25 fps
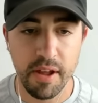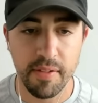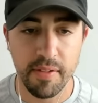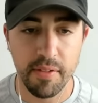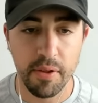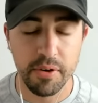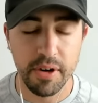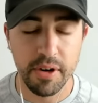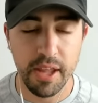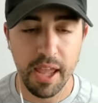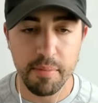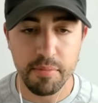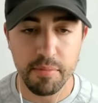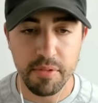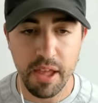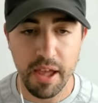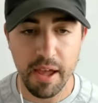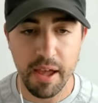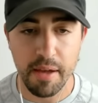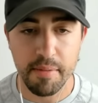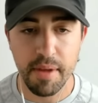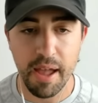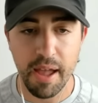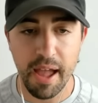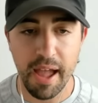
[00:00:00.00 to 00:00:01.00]
Download Game
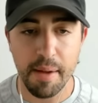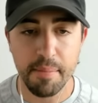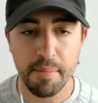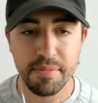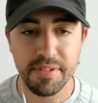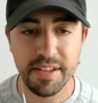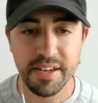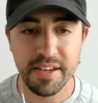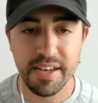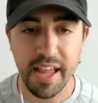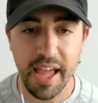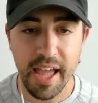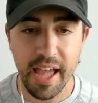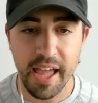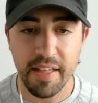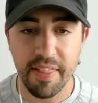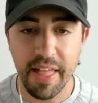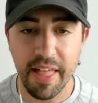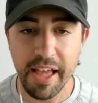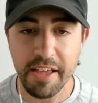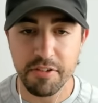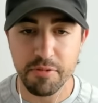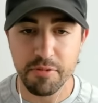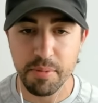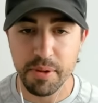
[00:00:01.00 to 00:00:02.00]
Time app today.
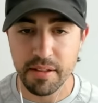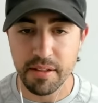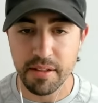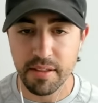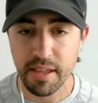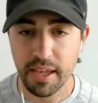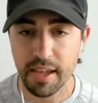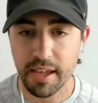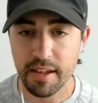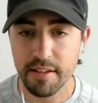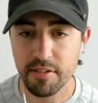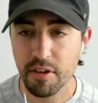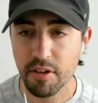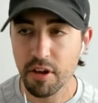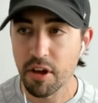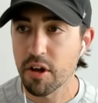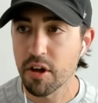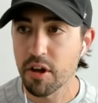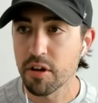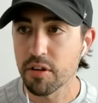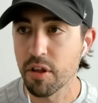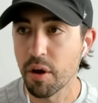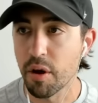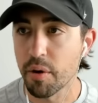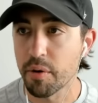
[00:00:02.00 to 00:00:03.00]
Last minute tickets,
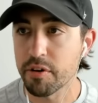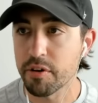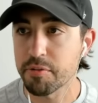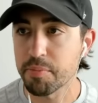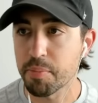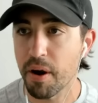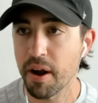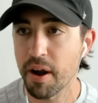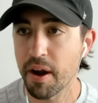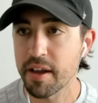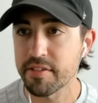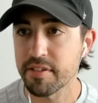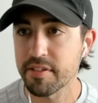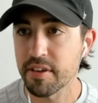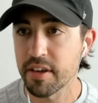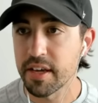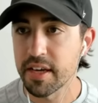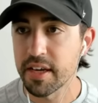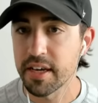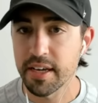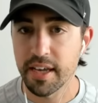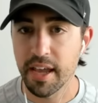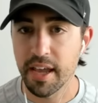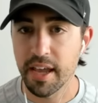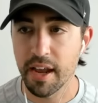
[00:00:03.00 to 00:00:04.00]
lowest price
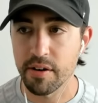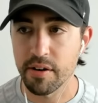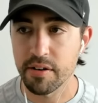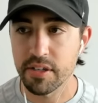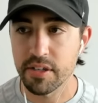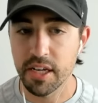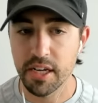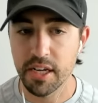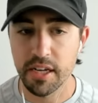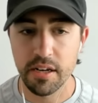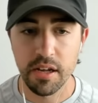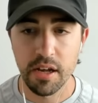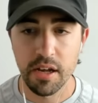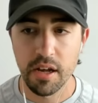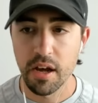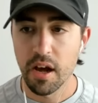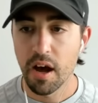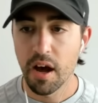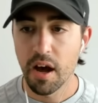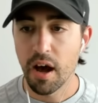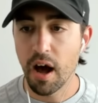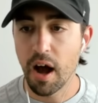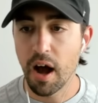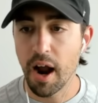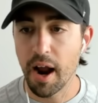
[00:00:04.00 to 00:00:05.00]
guaranteed.
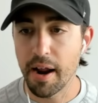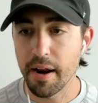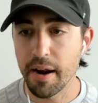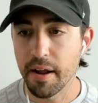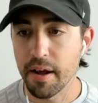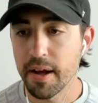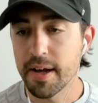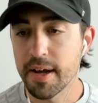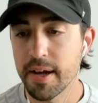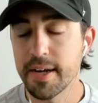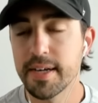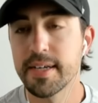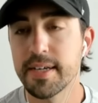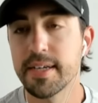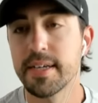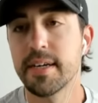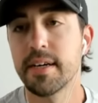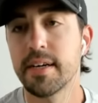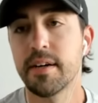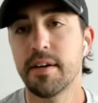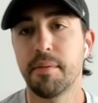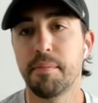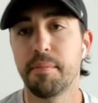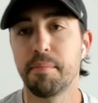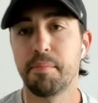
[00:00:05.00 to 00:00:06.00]
All right,
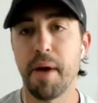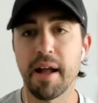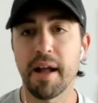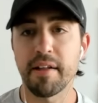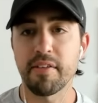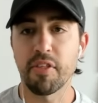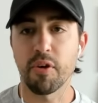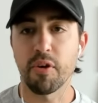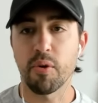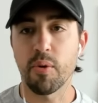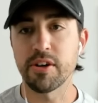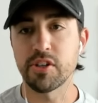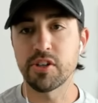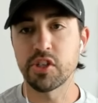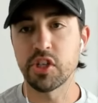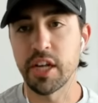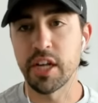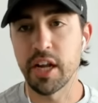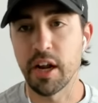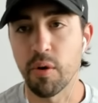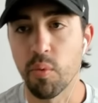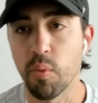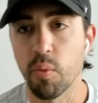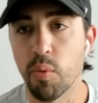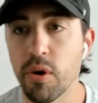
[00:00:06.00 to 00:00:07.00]
back to the question
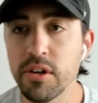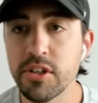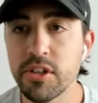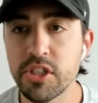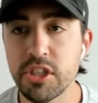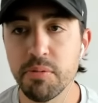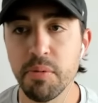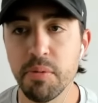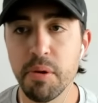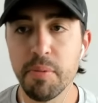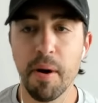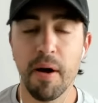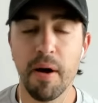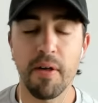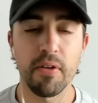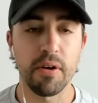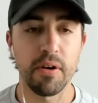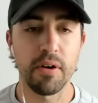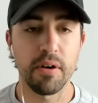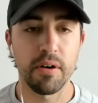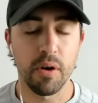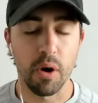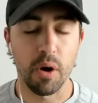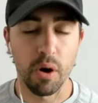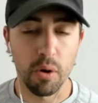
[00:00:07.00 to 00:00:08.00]
here. Would Jimmy
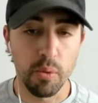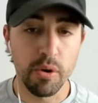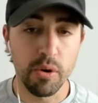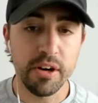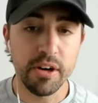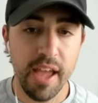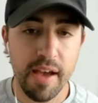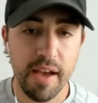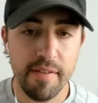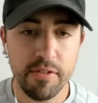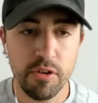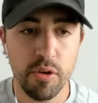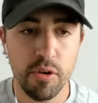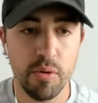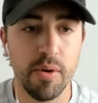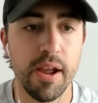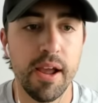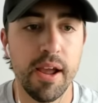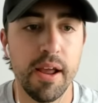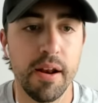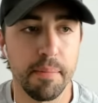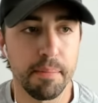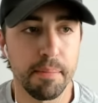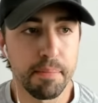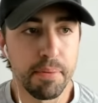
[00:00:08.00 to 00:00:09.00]
Butler or would Kevin
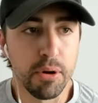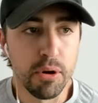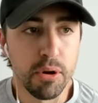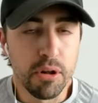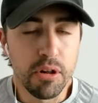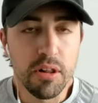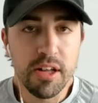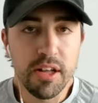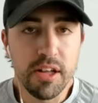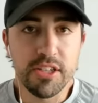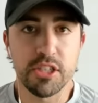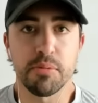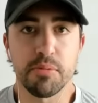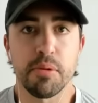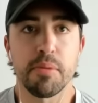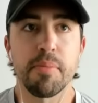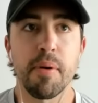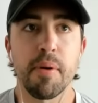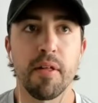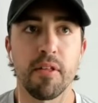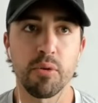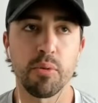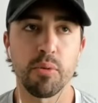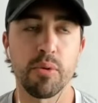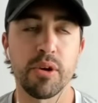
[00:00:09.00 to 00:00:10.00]
Durant pull a Jimmy
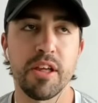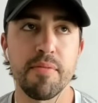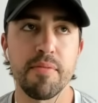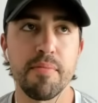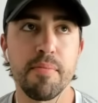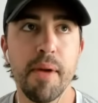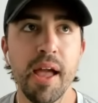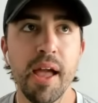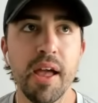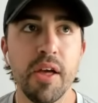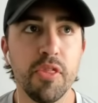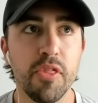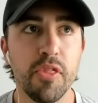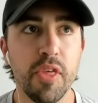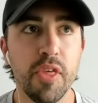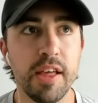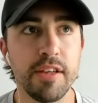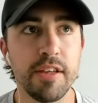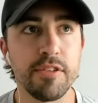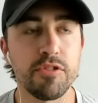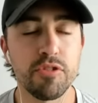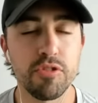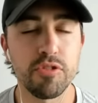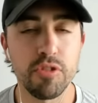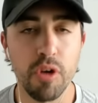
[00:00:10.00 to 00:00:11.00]
Butler? Would he make
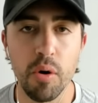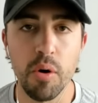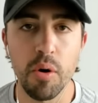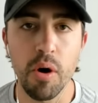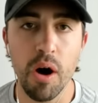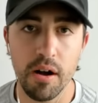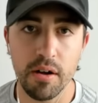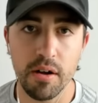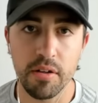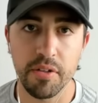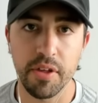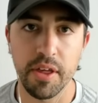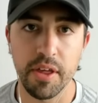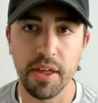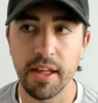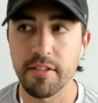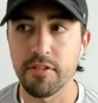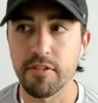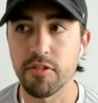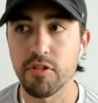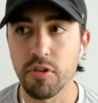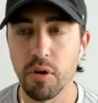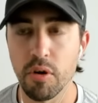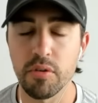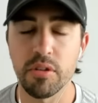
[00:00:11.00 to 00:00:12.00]
things so ugly and
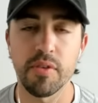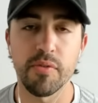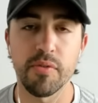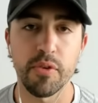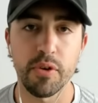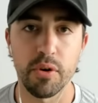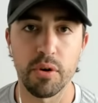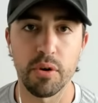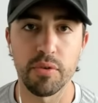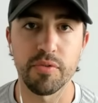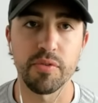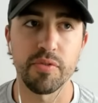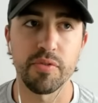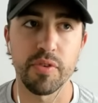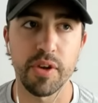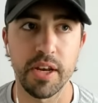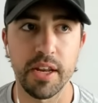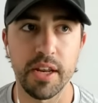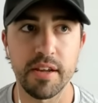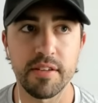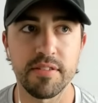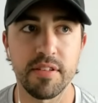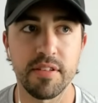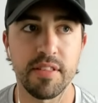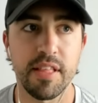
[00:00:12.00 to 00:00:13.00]
so difficult for
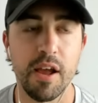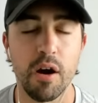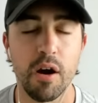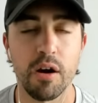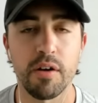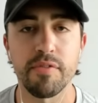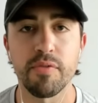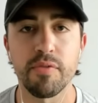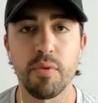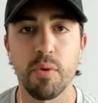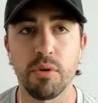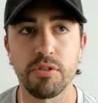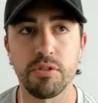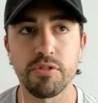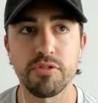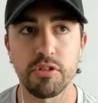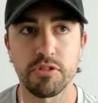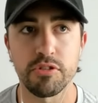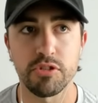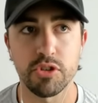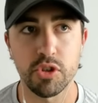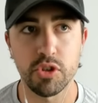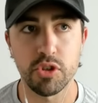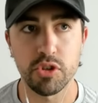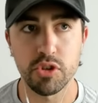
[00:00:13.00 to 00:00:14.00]
Phoenix that they are forced
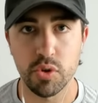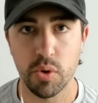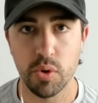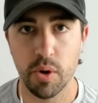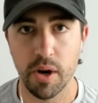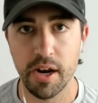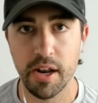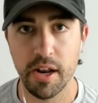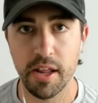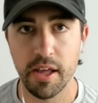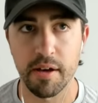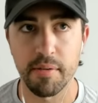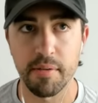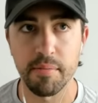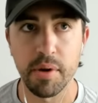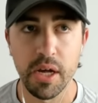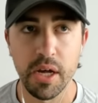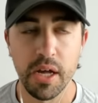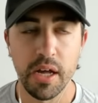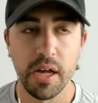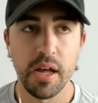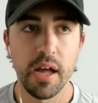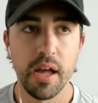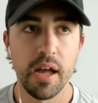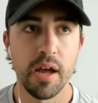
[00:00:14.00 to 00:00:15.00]
to trade him?
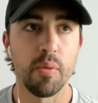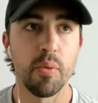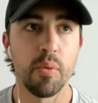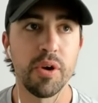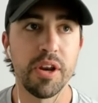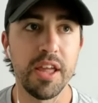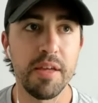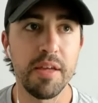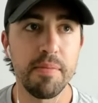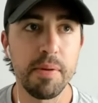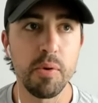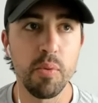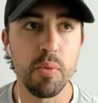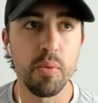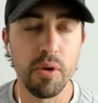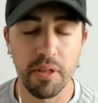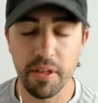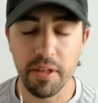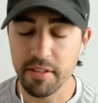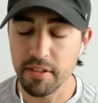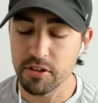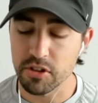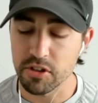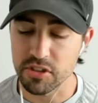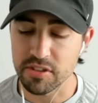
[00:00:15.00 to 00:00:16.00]
Would he be
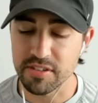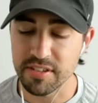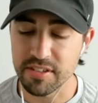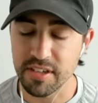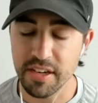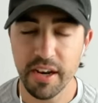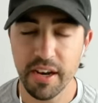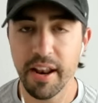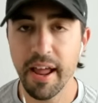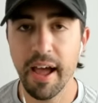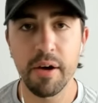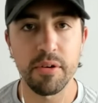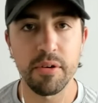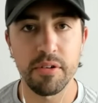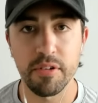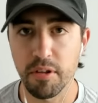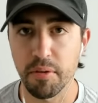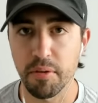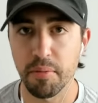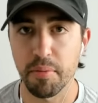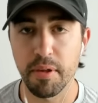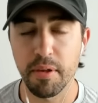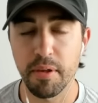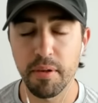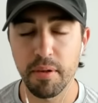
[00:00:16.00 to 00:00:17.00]
willing to just sit it out
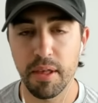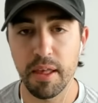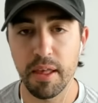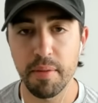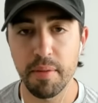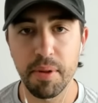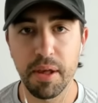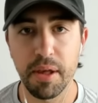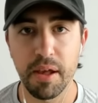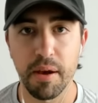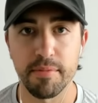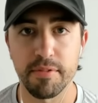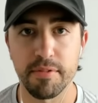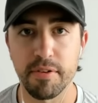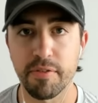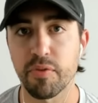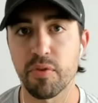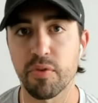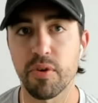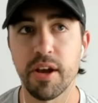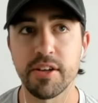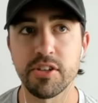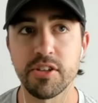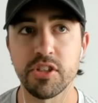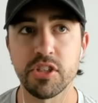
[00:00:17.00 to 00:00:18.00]
until he becomes a
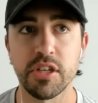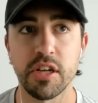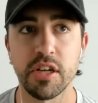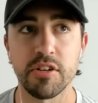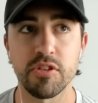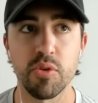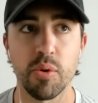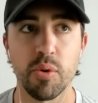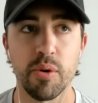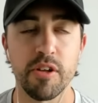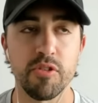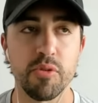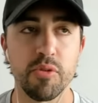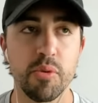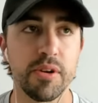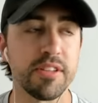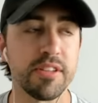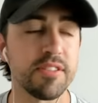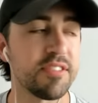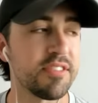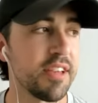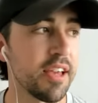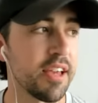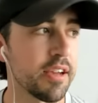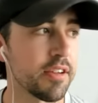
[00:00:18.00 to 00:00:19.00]
free agent in
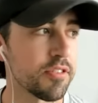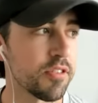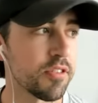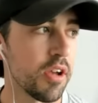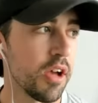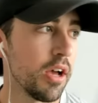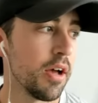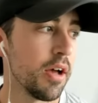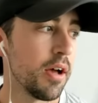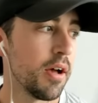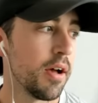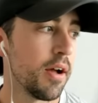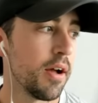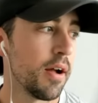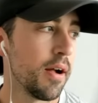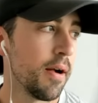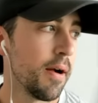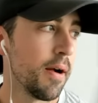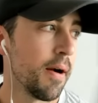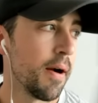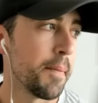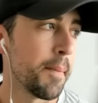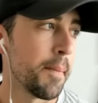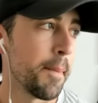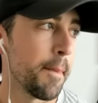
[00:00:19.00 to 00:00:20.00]
2026?
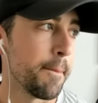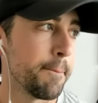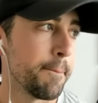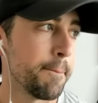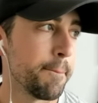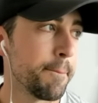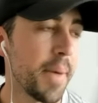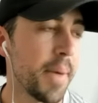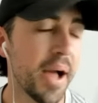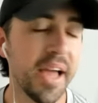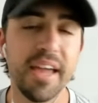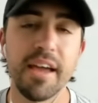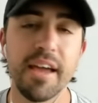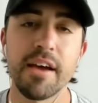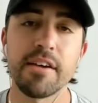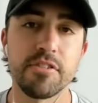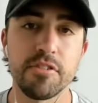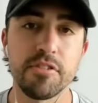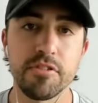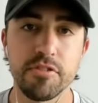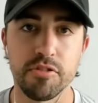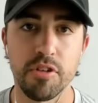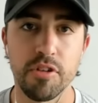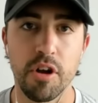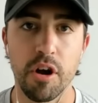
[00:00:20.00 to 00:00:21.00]
My guess
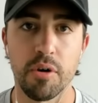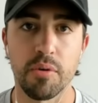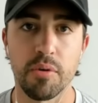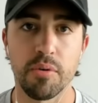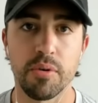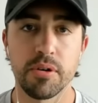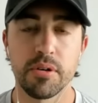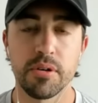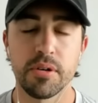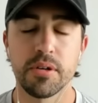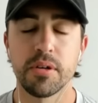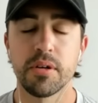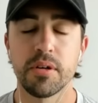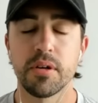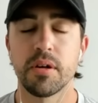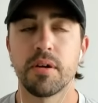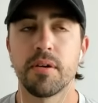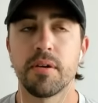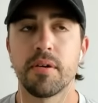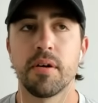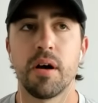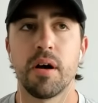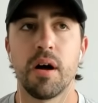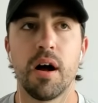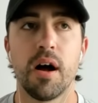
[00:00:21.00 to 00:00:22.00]
is no.
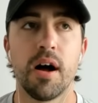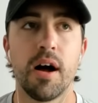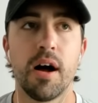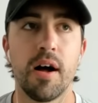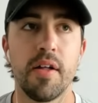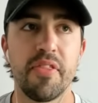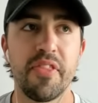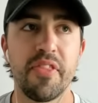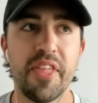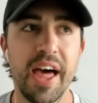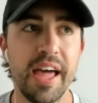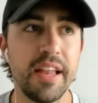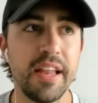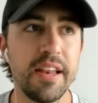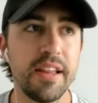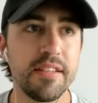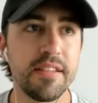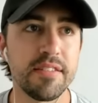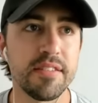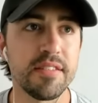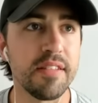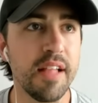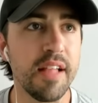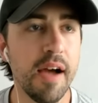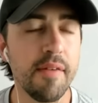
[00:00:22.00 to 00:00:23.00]
That
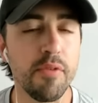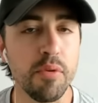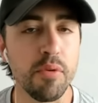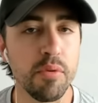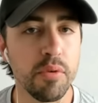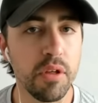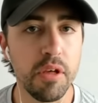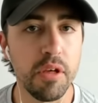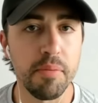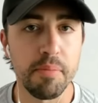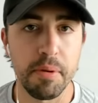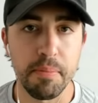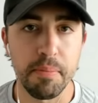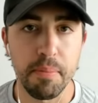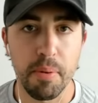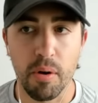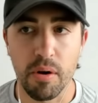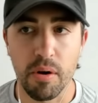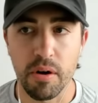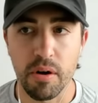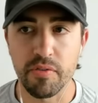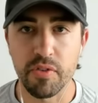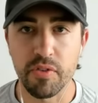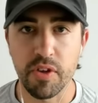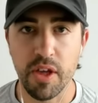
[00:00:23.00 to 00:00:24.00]
has never really been
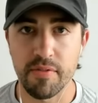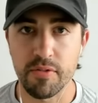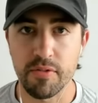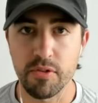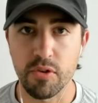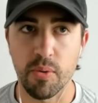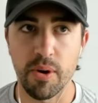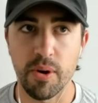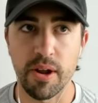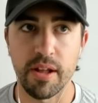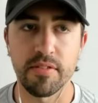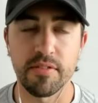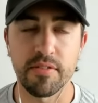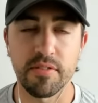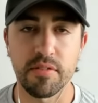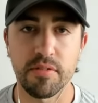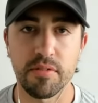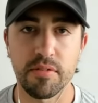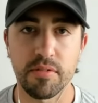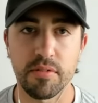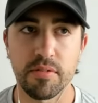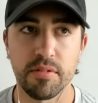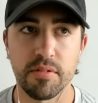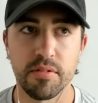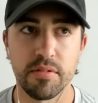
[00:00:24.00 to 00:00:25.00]
part of Kevin
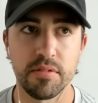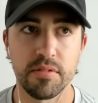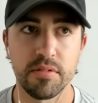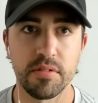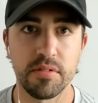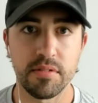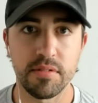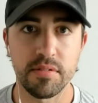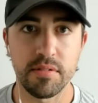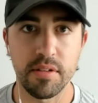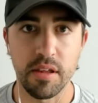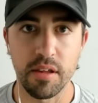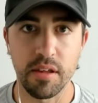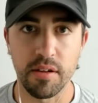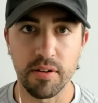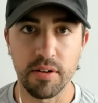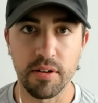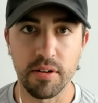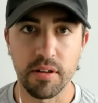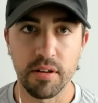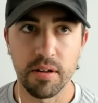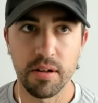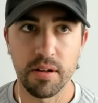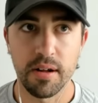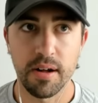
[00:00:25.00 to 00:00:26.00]
Durant's deal.